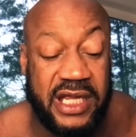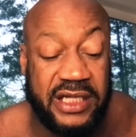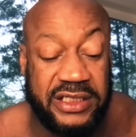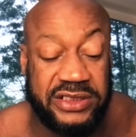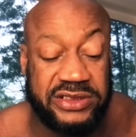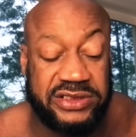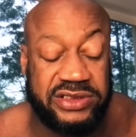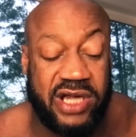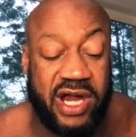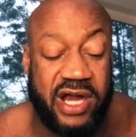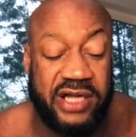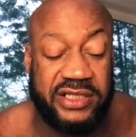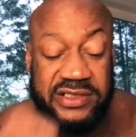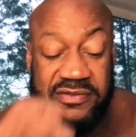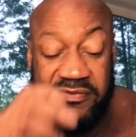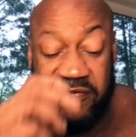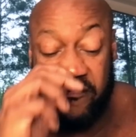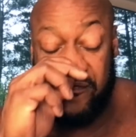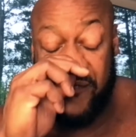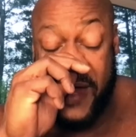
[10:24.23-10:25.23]
discharge
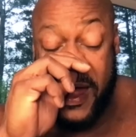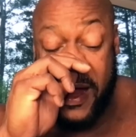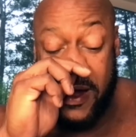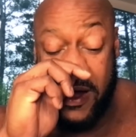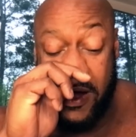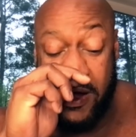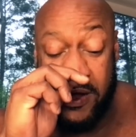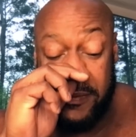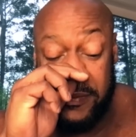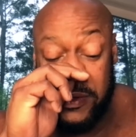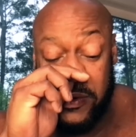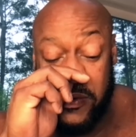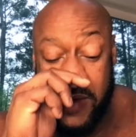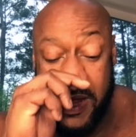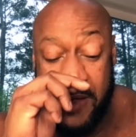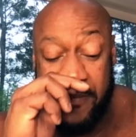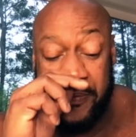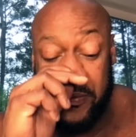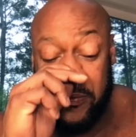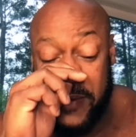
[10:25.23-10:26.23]
of a firearm, no
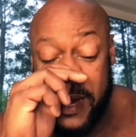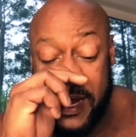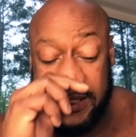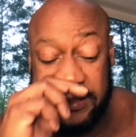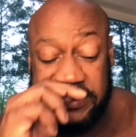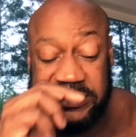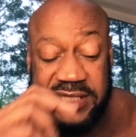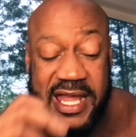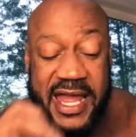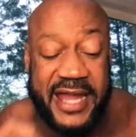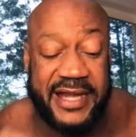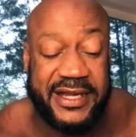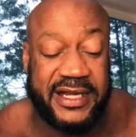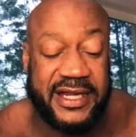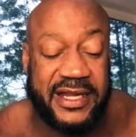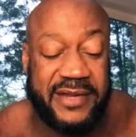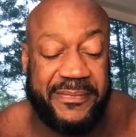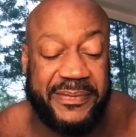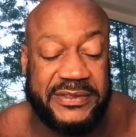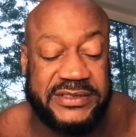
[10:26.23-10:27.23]
weapon, reckless
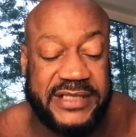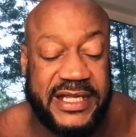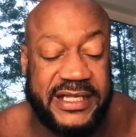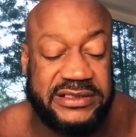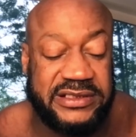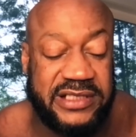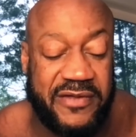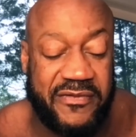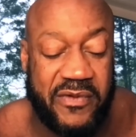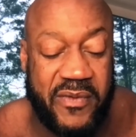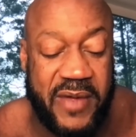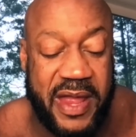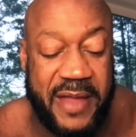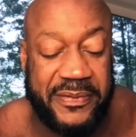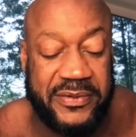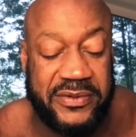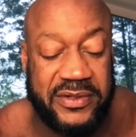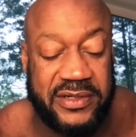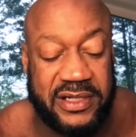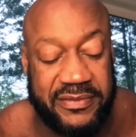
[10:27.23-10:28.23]
conduct, and possession of a
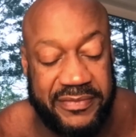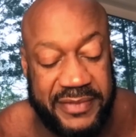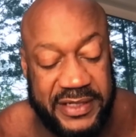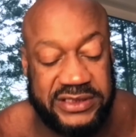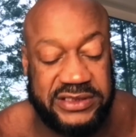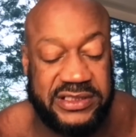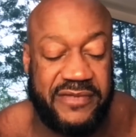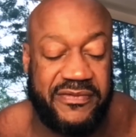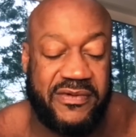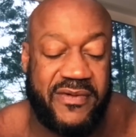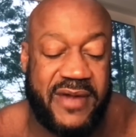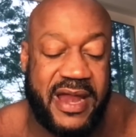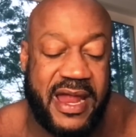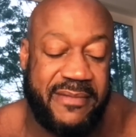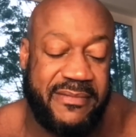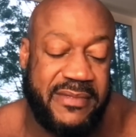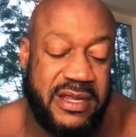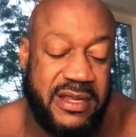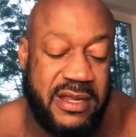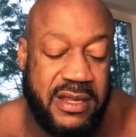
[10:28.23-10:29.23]
weapon in the commission of a
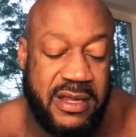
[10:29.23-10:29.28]
crime.